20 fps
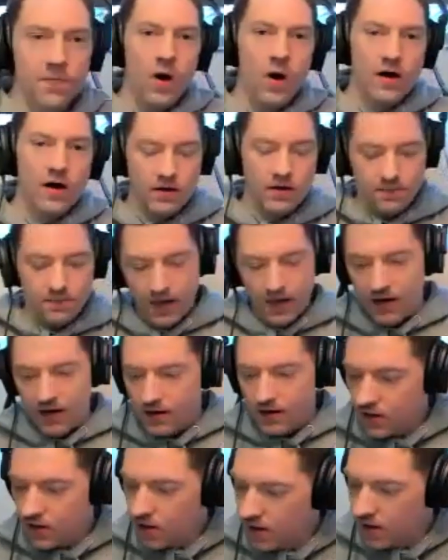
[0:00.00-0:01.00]
while I'm, I'm
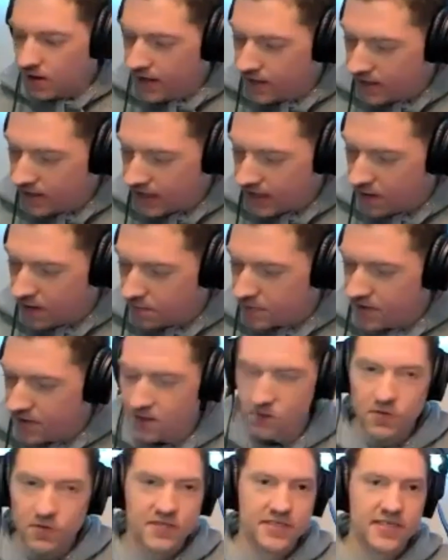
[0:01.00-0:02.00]
going to go ahead and heat up
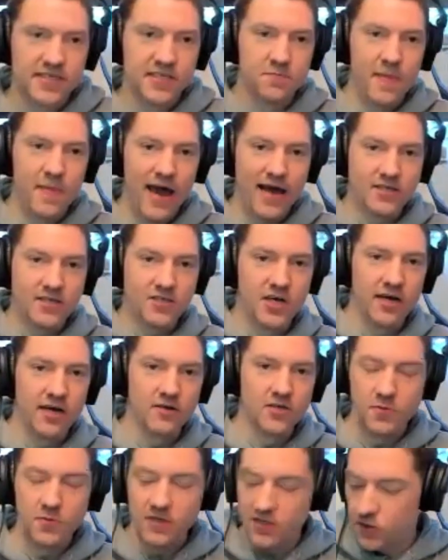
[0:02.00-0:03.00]
another one since Max
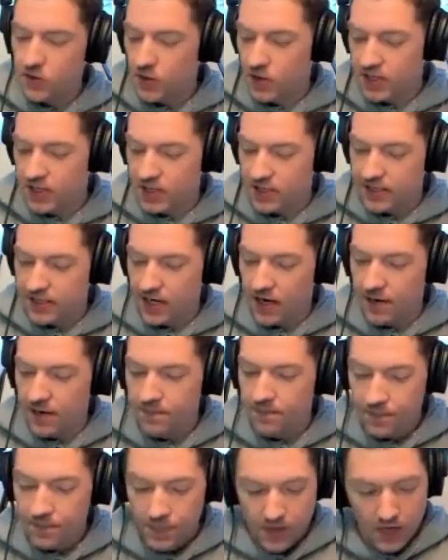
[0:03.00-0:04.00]
challenged me to a good
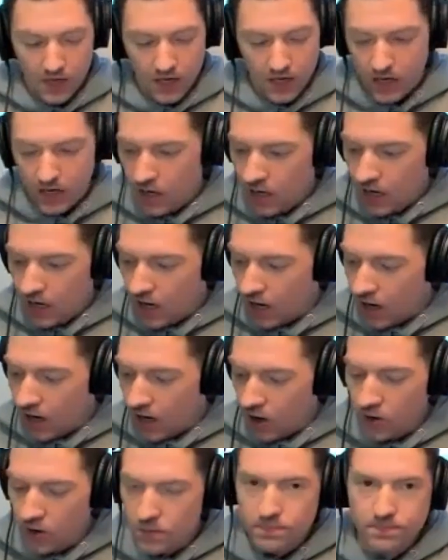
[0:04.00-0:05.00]
time.
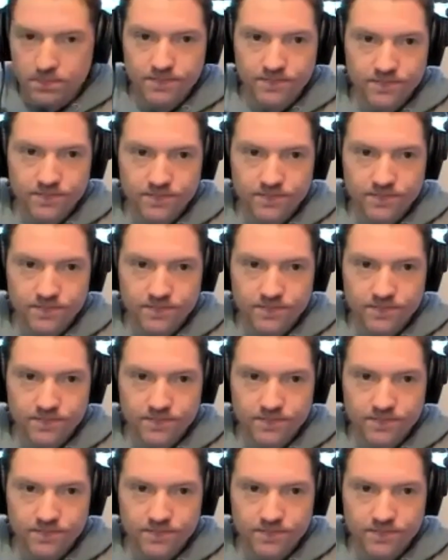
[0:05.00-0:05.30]
Um,